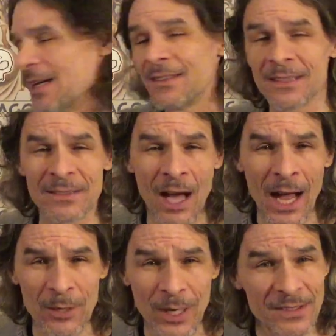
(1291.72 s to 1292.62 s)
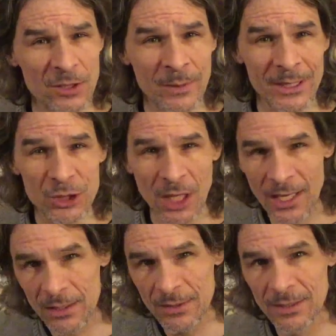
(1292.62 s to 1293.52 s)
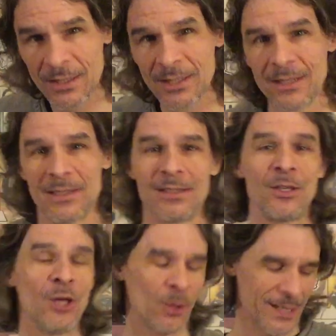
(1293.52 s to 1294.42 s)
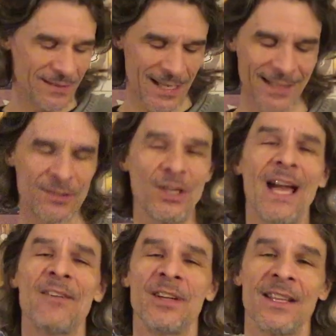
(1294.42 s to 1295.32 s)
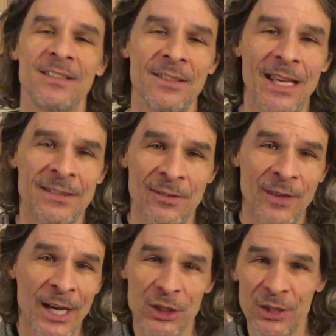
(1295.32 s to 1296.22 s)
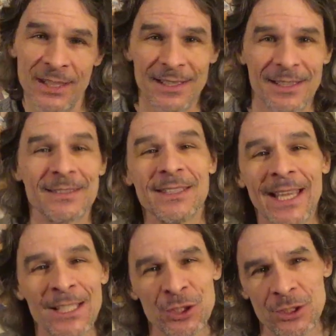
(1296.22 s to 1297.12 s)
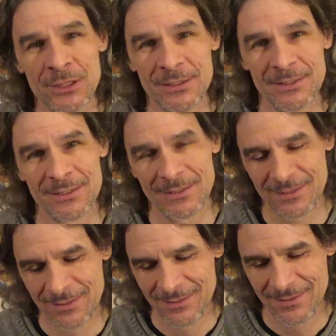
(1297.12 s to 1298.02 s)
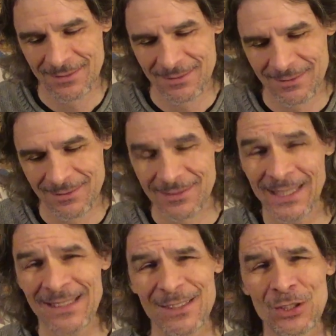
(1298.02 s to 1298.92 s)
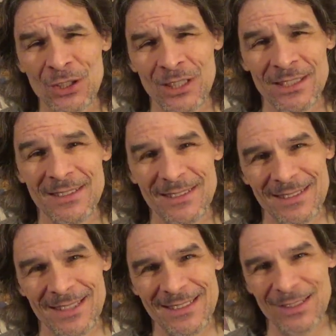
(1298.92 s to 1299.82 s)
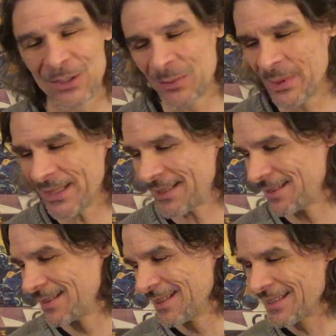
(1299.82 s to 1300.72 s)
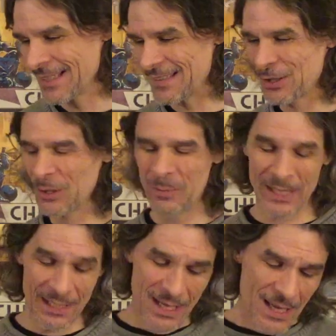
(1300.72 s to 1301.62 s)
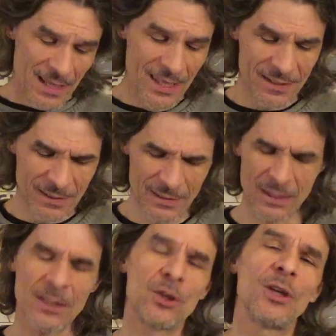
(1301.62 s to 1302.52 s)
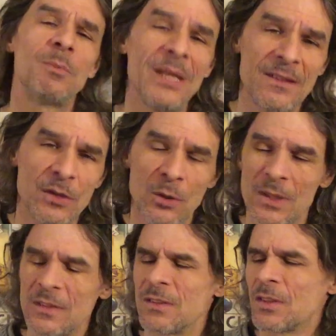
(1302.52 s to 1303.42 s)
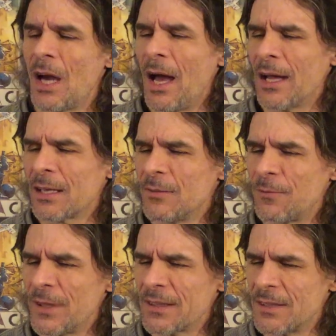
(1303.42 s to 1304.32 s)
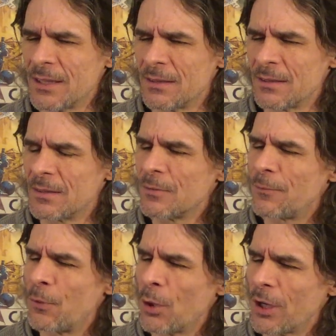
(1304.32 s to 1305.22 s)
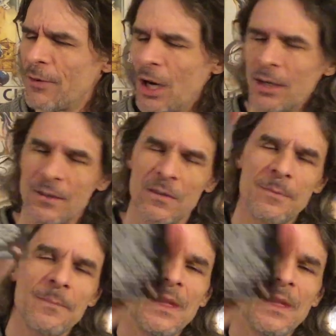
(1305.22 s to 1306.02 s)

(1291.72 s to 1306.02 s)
to die rescuing a child, you don't get to enter heaven as a Valkyrie, as an angel. That's a good bit. That's a good bit. This is a good bit too. This is Conflicted, Four of Hearts.